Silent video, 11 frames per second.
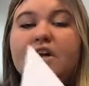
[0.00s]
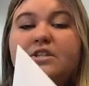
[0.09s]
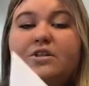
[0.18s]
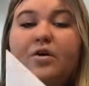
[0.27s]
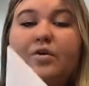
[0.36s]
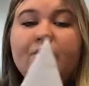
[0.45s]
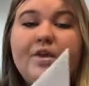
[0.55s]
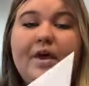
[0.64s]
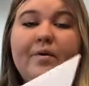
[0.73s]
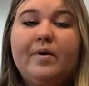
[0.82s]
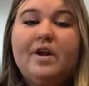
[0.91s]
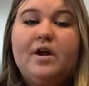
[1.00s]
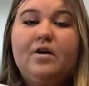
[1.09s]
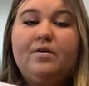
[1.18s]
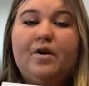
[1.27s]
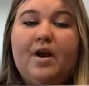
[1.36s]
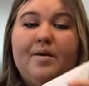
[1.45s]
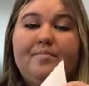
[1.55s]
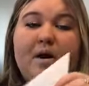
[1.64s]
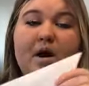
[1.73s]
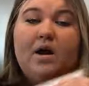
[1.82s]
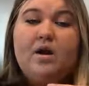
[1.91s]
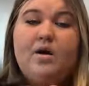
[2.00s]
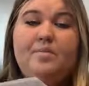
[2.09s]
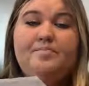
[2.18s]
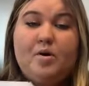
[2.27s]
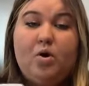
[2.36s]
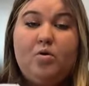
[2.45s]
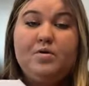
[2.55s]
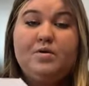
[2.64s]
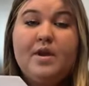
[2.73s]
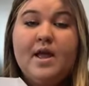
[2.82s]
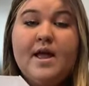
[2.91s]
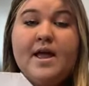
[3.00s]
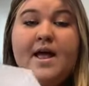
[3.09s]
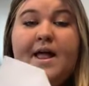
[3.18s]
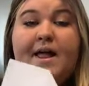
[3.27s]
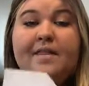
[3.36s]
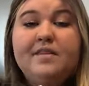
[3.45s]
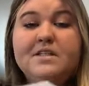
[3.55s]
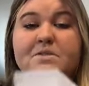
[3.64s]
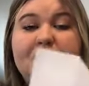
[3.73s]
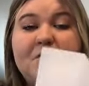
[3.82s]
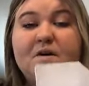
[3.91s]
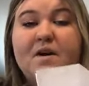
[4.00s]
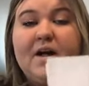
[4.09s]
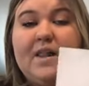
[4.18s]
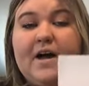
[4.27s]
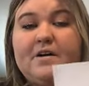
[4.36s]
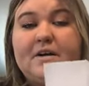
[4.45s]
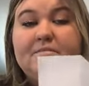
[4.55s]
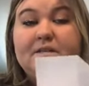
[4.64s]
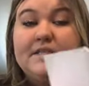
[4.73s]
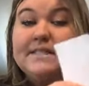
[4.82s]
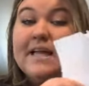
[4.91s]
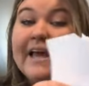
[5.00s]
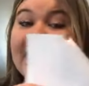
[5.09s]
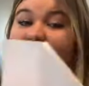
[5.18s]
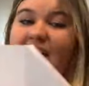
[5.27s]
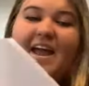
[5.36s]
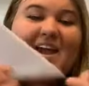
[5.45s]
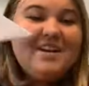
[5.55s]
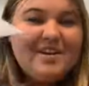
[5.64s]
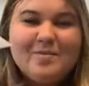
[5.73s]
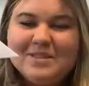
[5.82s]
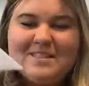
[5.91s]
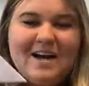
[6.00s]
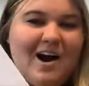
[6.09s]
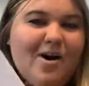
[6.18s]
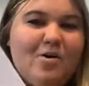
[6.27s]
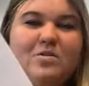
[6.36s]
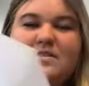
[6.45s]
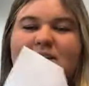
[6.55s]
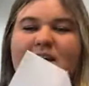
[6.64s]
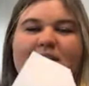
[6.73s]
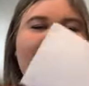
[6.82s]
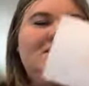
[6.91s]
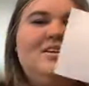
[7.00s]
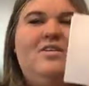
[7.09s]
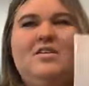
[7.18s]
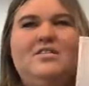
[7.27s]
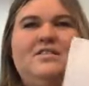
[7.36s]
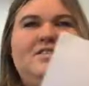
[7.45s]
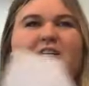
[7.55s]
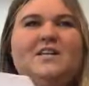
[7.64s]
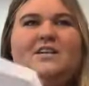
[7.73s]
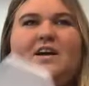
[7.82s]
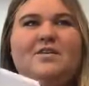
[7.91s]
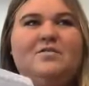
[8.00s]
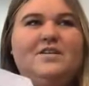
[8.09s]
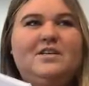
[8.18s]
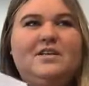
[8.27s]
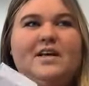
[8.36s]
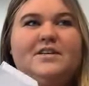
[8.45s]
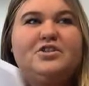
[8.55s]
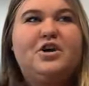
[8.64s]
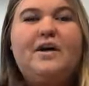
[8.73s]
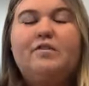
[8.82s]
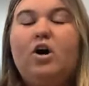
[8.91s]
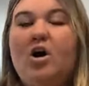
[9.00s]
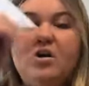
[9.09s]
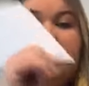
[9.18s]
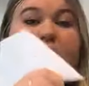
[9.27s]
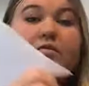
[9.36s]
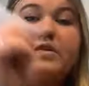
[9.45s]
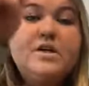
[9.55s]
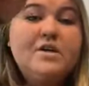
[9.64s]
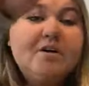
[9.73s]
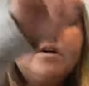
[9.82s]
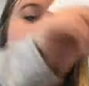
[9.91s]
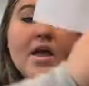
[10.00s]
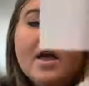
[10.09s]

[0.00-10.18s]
So he went out and bought a boat. And this boat allowed him to sail, and it was a house, and that's all you need. Now he can travel all over.